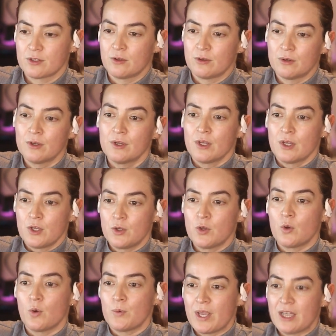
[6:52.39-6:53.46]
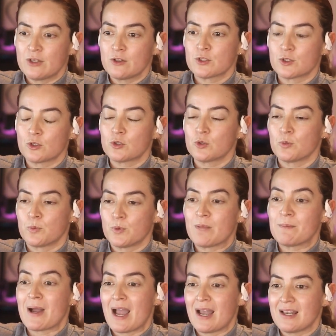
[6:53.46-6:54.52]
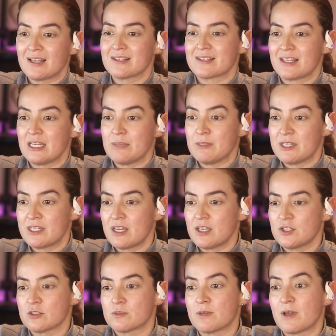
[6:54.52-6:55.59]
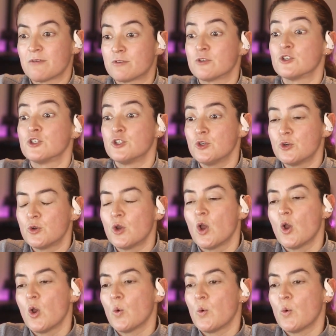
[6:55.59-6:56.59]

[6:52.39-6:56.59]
So we need also to put a balance the limitations, but for sure,